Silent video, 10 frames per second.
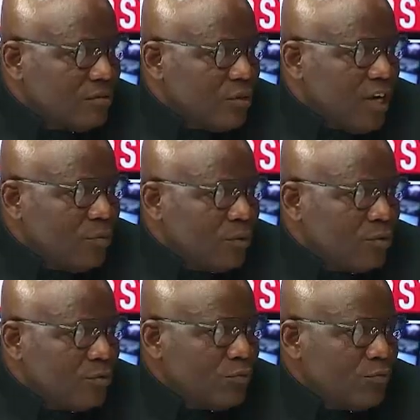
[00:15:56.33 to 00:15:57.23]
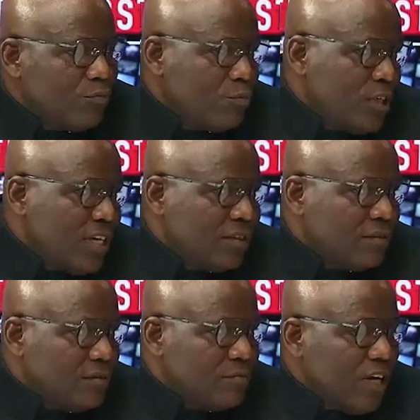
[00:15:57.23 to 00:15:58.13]
Do I want to put that
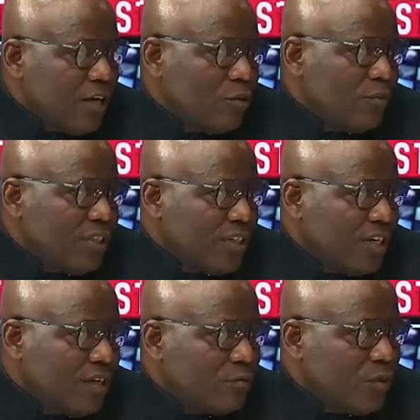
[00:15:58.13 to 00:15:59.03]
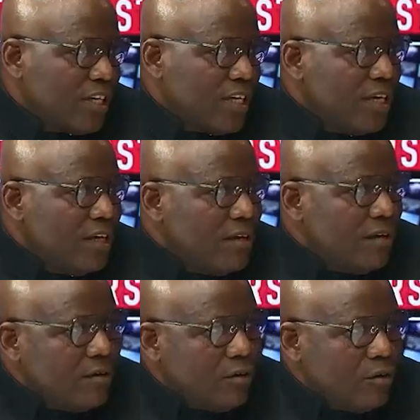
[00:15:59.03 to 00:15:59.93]
in my raw material quickly
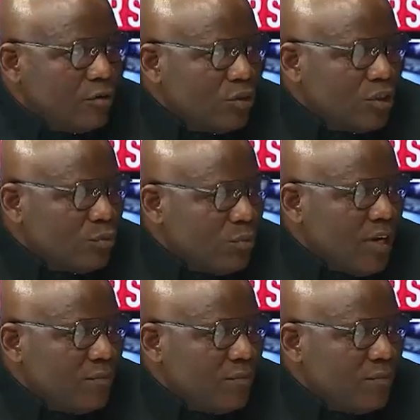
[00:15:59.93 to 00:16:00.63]
or use it to buy my